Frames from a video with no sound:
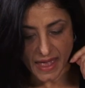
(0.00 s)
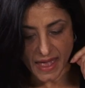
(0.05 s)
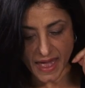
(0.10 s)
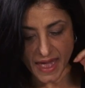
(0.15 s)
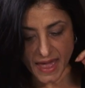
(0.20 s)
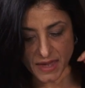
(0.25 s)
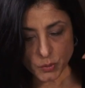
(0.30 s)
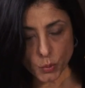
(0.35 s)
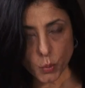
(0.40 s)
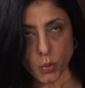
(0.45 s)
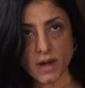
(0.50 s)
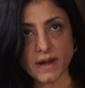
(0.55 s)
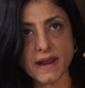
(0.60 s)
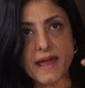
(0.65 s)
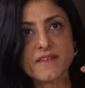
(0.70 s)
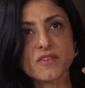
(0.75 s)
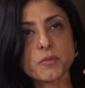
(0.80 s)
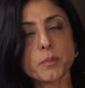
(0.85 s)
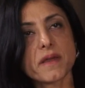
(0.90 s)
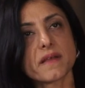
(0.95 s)
And what
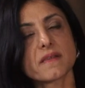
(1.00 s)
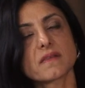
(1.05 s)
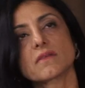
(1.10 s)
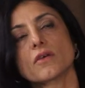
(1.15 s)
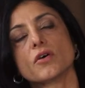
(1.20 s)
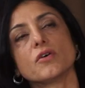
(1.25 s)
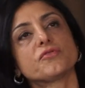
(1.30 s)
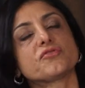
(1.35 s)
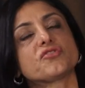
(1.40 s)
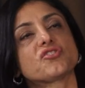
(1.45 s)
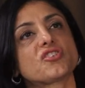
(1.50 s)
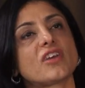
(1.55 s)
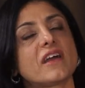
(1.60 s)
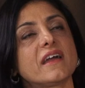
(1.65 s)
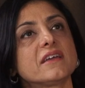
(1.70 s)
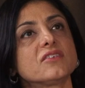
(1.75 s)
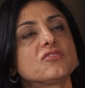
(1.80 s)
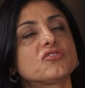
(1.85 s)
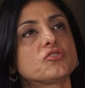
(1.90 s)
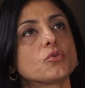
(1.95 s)
aspects of
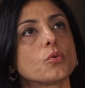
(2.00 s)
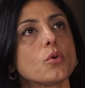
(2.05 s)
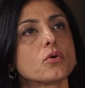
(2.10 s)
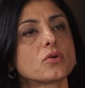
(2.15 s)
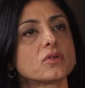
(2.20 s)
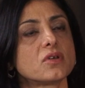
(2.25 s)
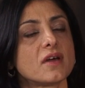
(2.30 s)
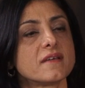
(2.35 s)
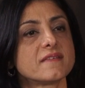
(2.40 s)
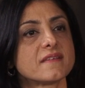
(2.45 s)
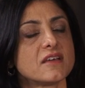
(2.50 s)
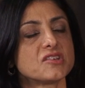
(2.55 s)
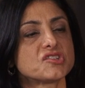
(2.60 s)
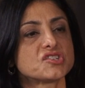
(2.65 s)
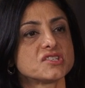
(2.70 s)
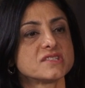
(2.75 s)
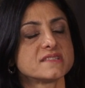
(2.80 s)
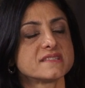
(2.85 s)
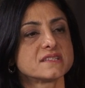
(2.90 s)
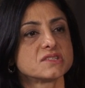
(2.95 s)
change do
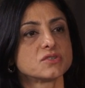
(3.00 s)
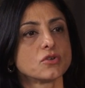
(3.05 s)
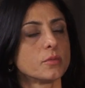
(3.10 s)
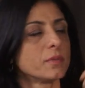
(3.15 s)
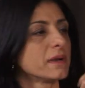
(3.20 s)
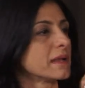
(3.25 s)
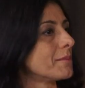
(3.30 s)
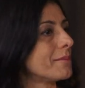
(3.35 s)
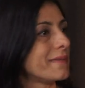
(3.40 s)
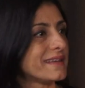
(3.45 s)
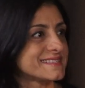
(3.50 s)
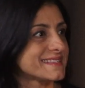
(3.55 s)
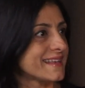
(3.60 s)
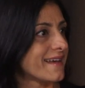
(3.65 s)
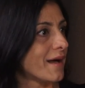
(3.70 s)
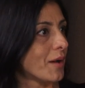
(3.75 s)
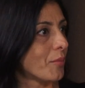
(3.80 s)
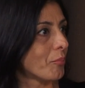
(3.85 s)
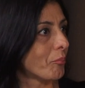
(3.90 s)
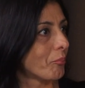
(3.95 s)
organisations normally mess
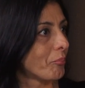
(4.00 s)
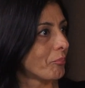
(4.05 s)
up?